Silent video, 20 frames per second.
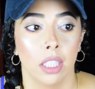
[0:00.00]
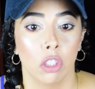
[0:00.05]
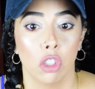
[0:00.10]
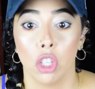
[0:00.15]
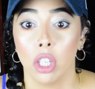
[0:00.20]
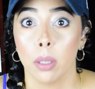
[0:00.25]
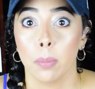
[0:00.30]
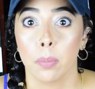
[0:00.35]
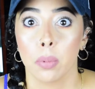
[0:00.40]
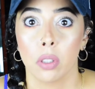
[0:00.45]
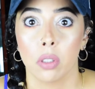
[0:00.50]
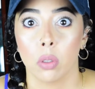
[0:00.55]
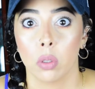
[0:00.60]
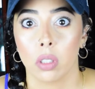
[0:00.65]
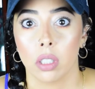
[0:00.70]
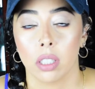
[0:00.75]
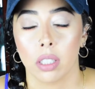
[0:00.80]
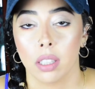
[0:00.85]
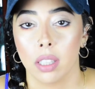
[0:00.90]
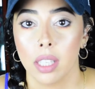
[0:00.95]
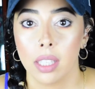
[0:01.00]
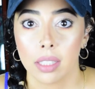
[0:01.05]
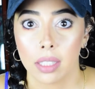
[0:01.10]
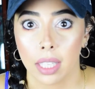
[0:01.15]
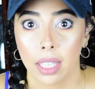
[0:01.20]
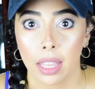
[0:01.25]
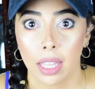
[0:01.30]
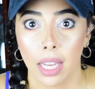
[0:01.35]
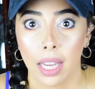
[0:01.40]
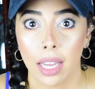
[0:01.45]
chips or things
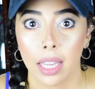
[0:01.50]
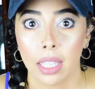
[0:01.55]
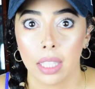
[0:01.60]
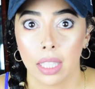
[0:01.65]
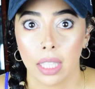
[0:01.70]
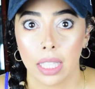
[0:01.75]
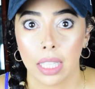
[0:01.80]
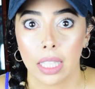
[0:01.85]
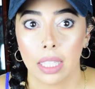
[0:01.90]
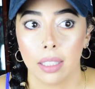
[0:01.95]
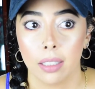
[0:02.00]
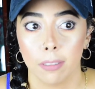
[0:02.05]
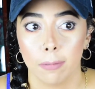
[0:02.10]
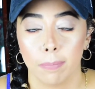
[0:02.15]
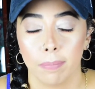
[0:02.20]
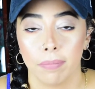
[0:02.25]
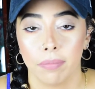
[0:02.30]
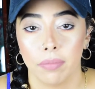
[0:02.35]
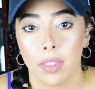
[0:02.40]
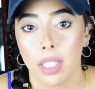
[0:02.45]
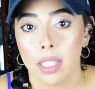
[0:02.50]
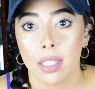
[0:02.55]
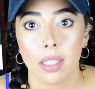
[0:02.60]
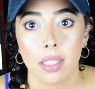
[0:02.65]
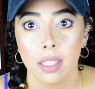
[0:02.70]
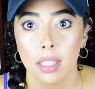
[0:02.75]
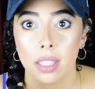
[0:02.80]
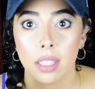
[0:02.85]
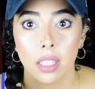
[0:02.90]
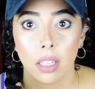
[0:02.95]
like that, like this is
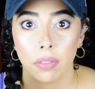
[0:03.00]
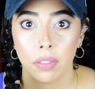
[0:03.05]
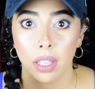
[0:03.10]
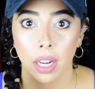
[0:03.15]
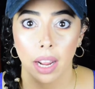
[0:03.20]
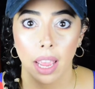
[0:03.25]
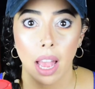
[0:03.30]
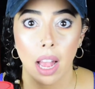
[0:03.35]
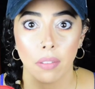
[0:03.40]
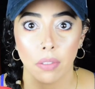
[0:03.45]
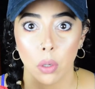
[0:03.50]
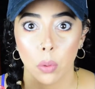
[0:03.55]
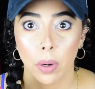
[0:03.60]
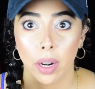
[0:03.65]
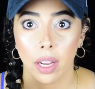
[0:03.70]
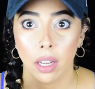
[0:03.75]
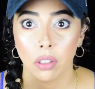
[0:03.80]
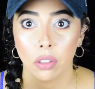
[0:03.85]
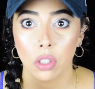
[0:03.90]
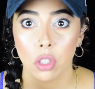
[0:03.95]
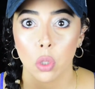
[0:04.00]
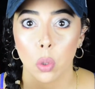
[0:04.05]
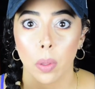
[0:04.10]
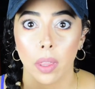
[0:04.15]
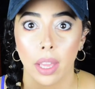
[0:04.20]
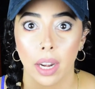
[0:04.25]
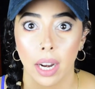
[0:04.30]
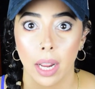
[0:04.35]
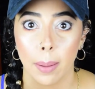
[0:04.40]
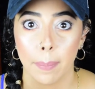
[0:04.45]
the stuff that I have around so
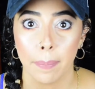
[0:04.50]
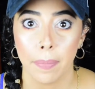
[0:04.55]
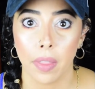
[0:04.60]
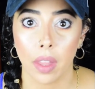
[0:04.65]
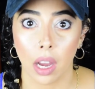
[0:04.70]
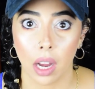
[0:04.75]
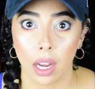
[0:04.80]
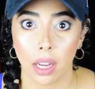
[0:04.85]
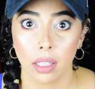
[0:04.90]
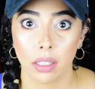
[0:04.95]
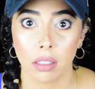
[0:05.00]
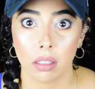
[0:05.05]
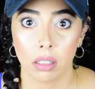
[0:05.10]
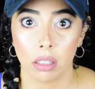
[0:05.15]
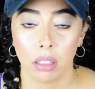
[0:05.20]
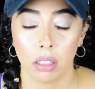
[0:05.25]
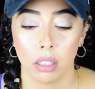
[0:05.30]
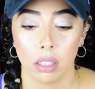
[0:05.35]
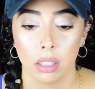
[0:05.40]
that I'm not